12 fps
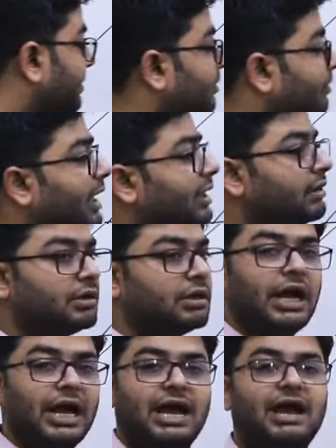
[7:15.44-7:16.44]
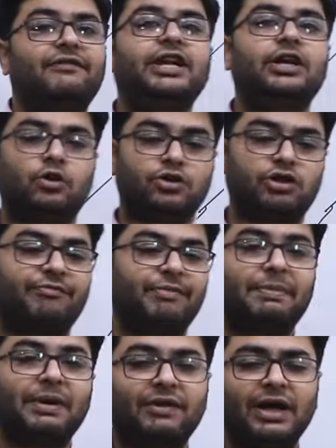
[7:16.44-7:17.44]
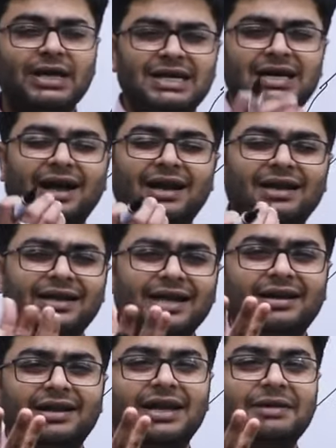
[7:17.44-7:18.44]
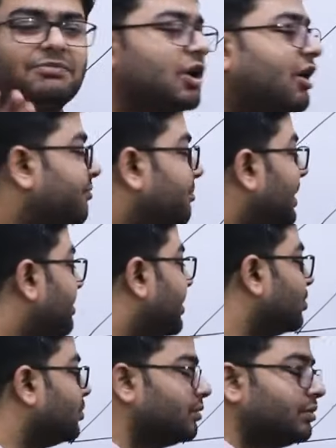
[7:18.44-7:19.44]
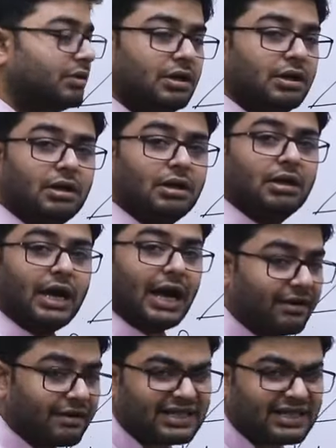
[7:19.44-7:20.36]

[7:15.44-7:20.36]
paper one, heavy dose of paper one, a little glimpse of paper two. And